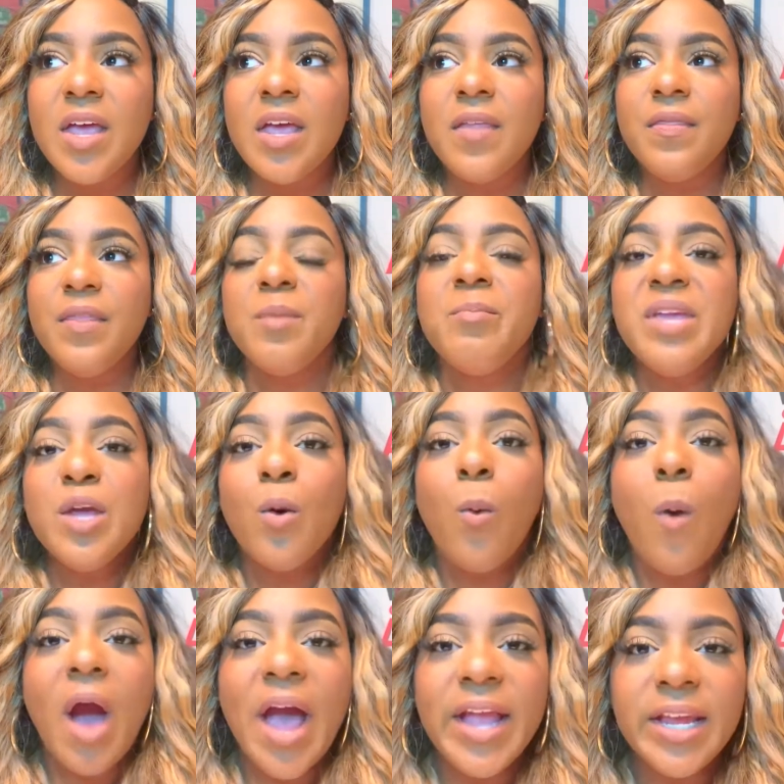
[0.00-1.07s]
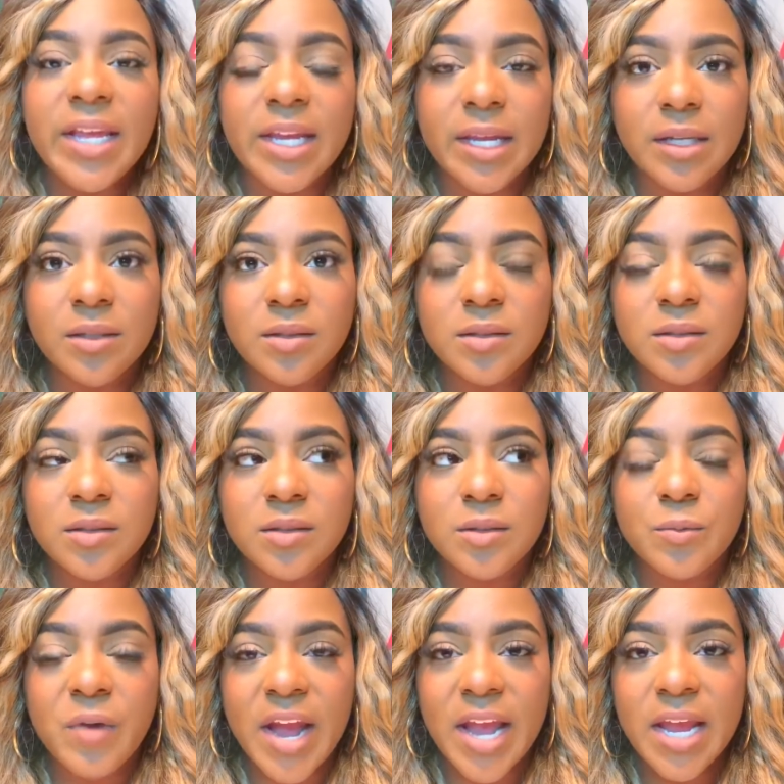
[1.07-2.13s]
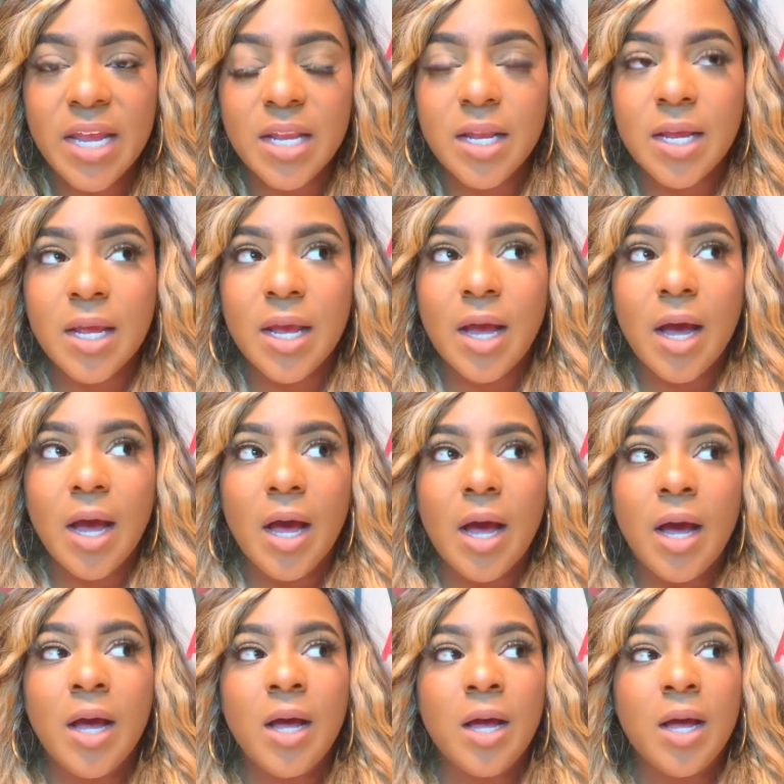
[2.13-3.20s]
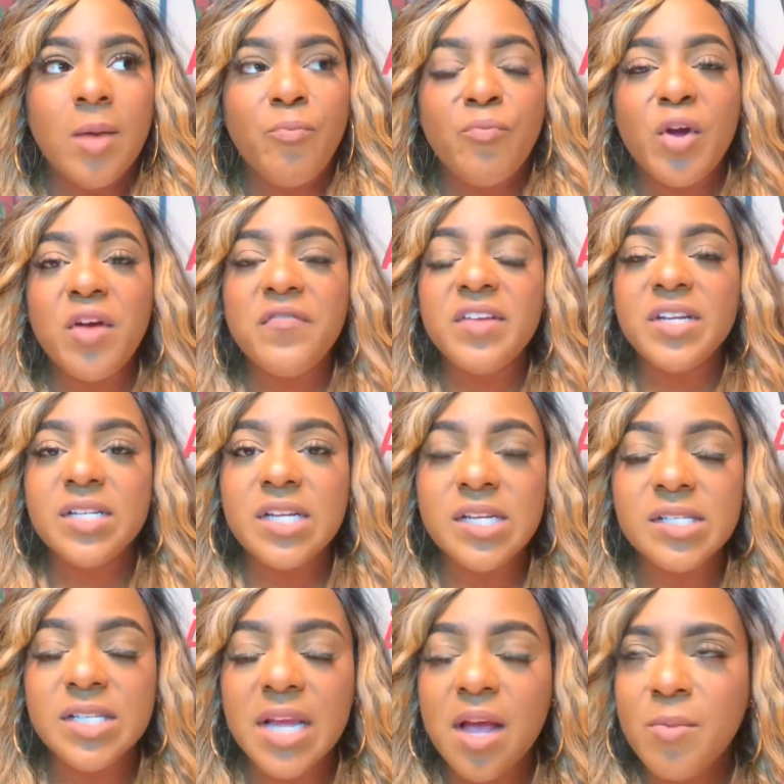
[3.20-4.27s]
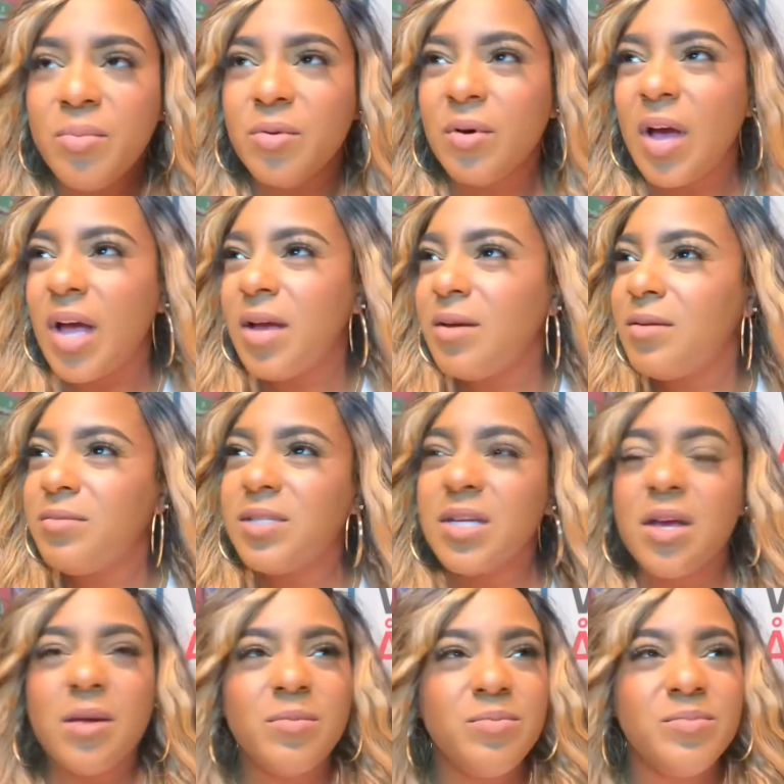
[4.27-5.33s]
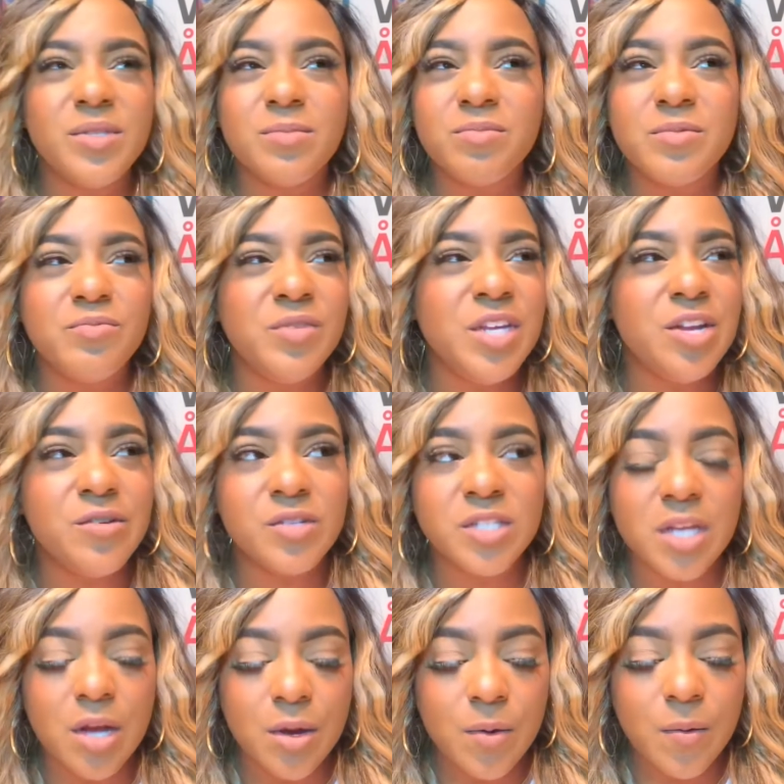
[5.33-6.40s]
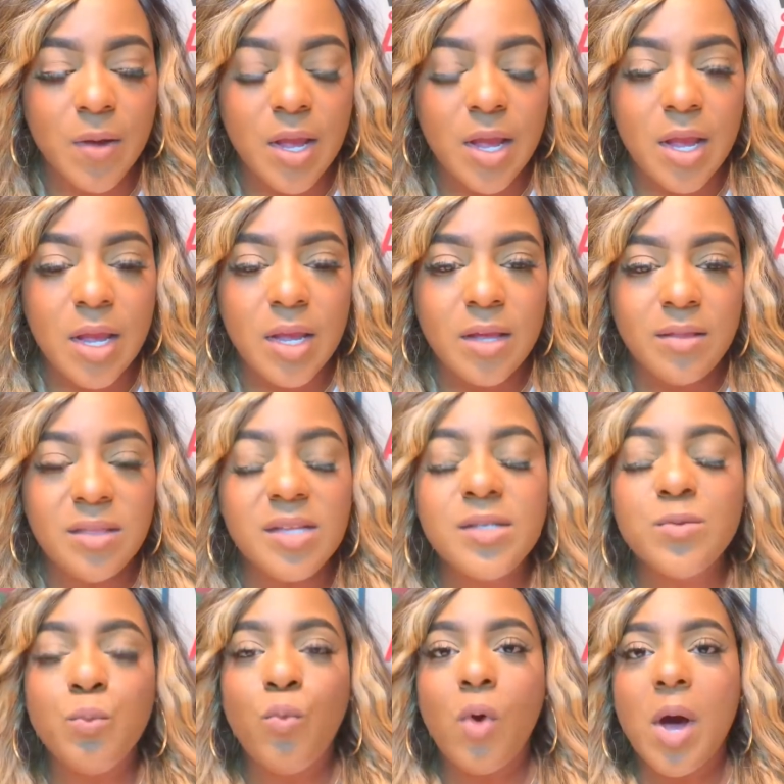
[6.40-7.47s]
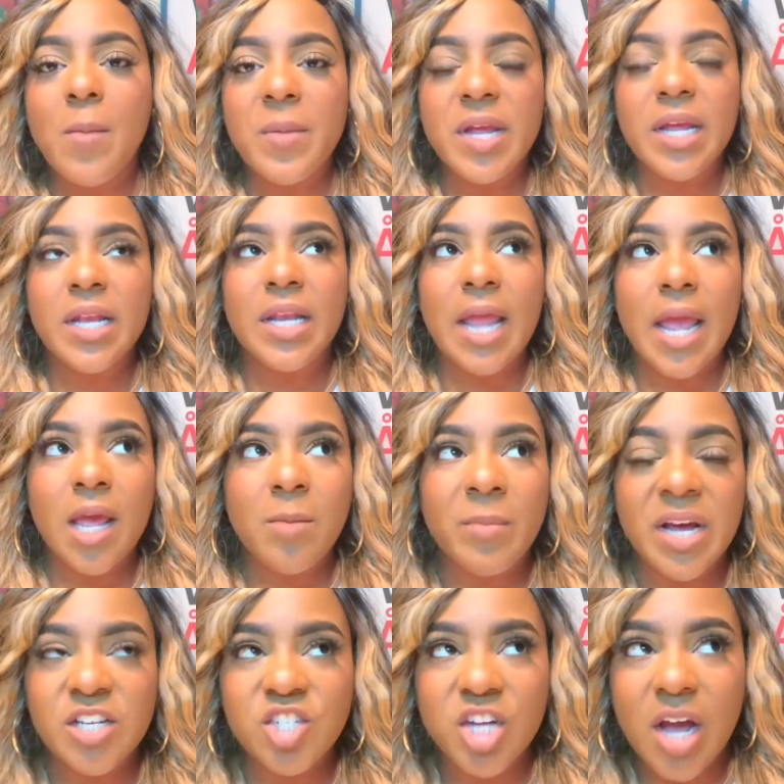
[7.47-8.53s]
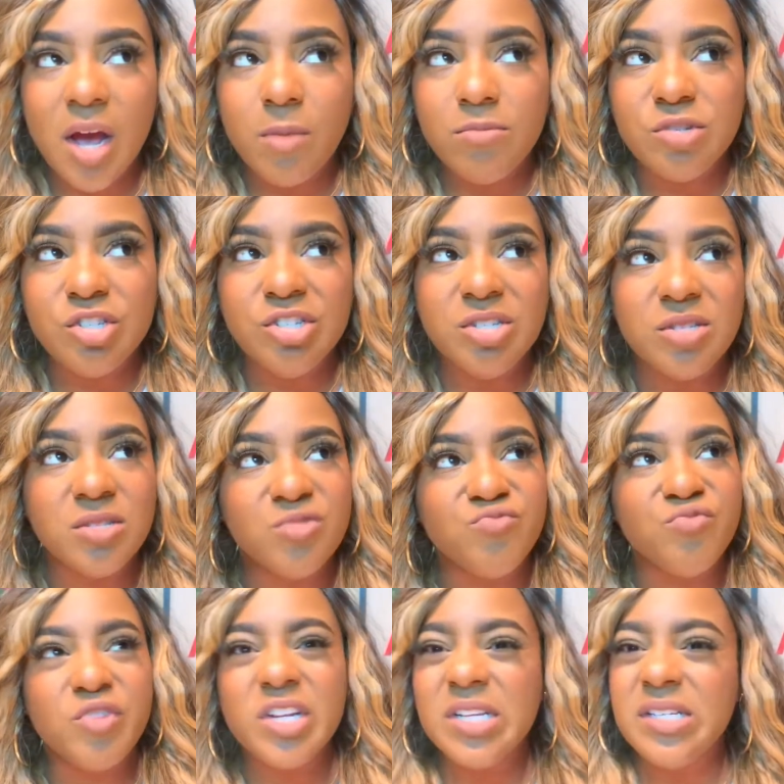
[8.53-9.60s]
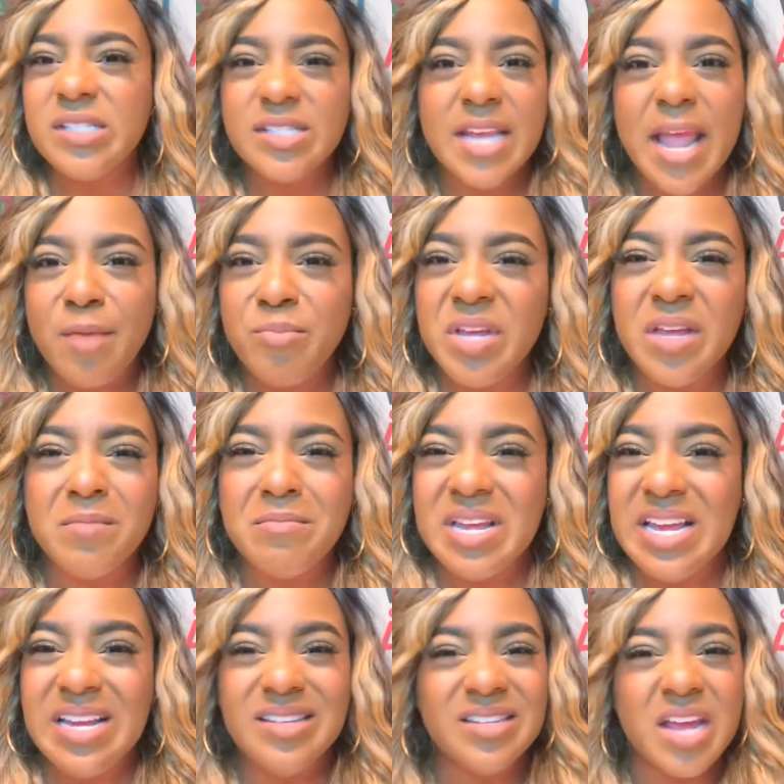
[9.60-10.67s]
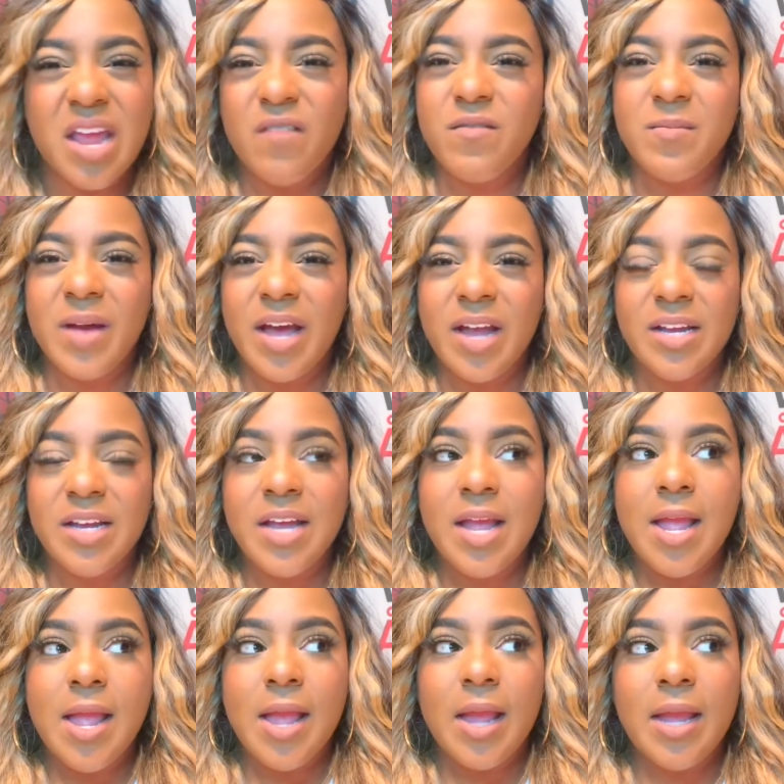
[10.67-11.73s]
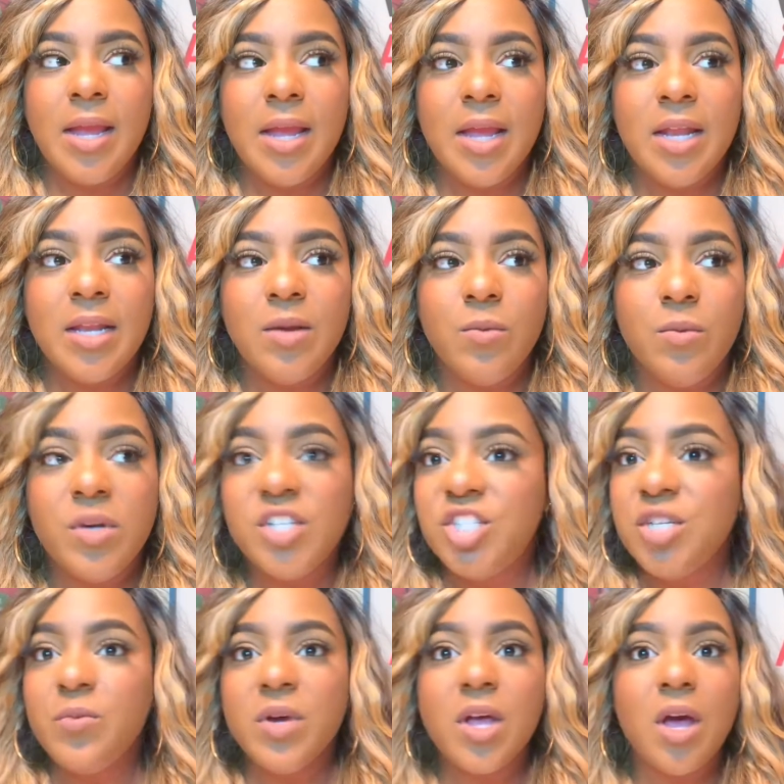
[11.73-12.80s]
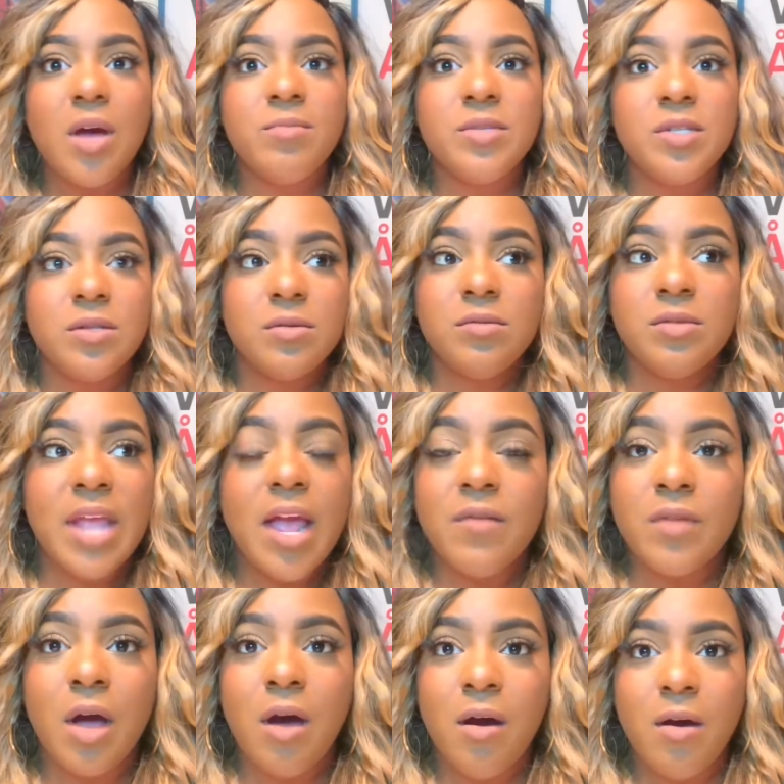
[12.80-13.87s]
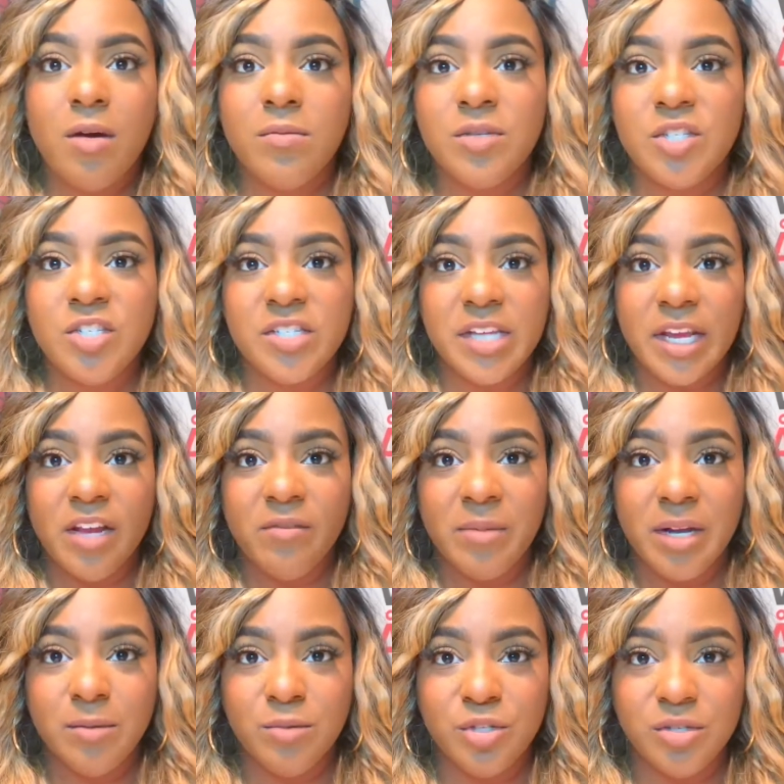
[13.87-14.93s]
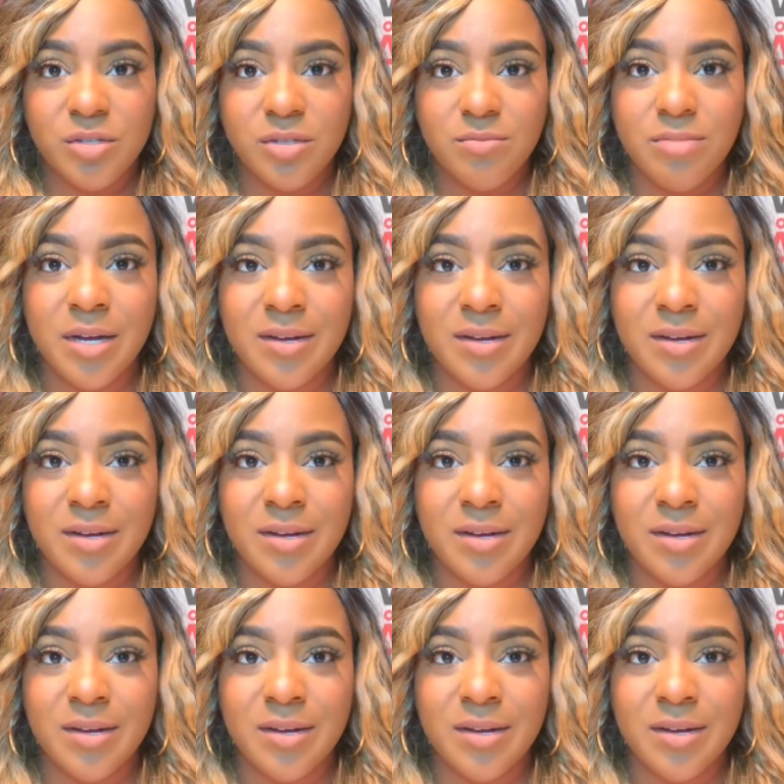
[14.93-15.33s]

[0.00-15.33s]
then be quiet, right? Perfect example, it was a couple years ago, this woman at my job was just really snappy and mean to everybody. And when she would come to down the hall, it was just like everybody would just,